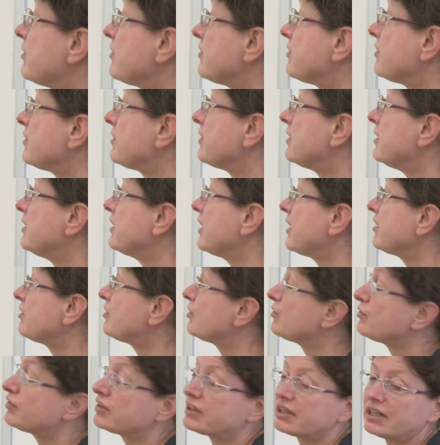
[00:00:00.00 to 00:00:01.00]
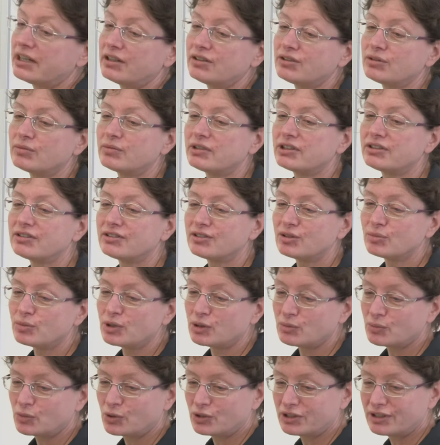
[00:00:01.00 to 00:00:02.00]
is denitrification, which is a
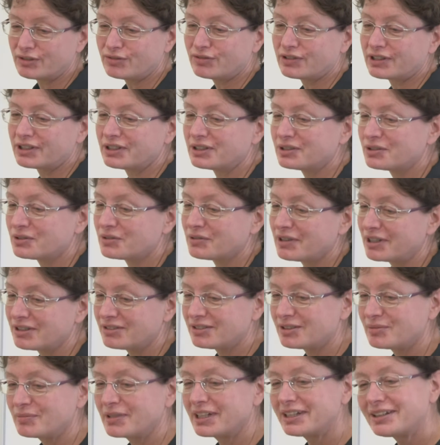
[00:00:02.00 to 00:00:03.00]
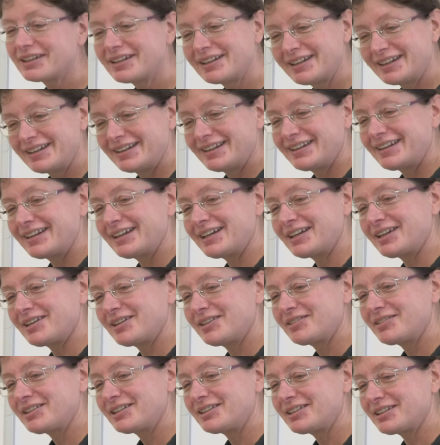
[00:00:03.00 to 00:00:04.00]
bit more difficult to estimate. I
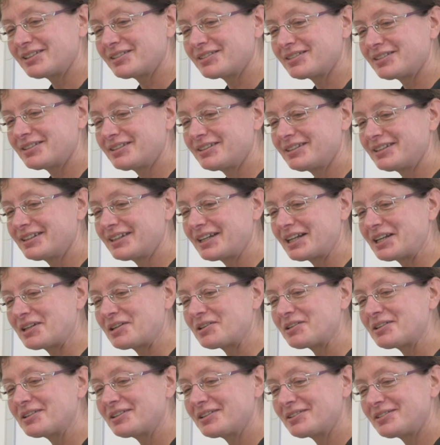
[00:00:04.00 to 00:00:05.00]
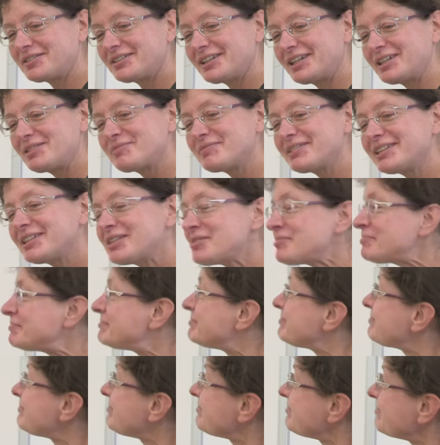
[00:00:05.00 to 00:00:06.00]
think that's an understatement.
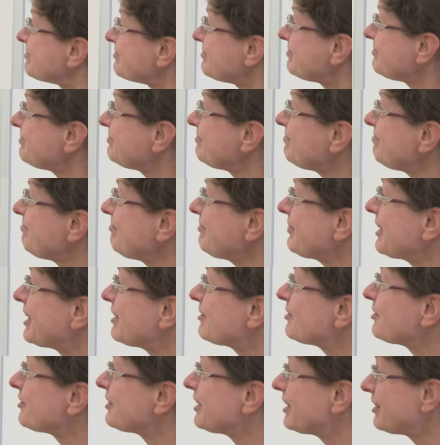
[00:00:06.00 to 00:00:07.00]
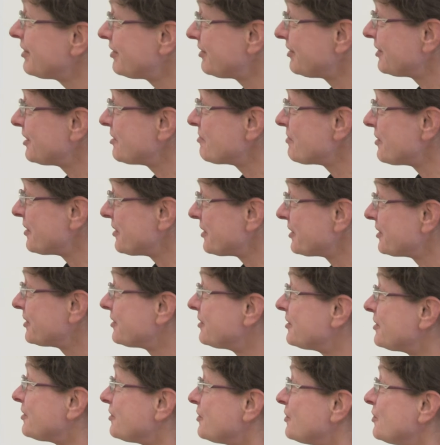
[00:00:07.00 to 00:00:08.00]
So there's still work
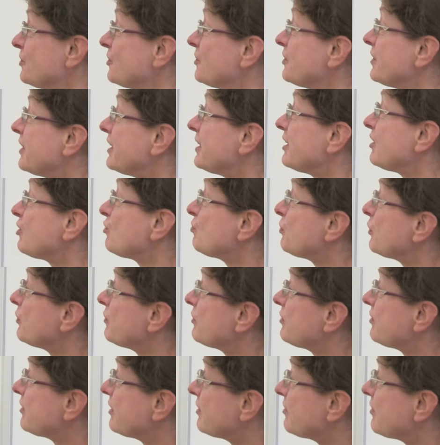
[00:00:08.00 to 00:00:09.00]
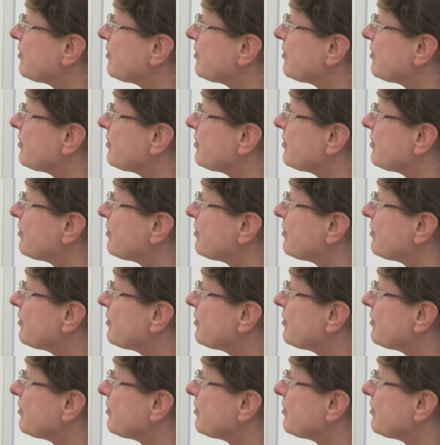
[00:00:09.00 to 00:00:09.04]
to do, and there's both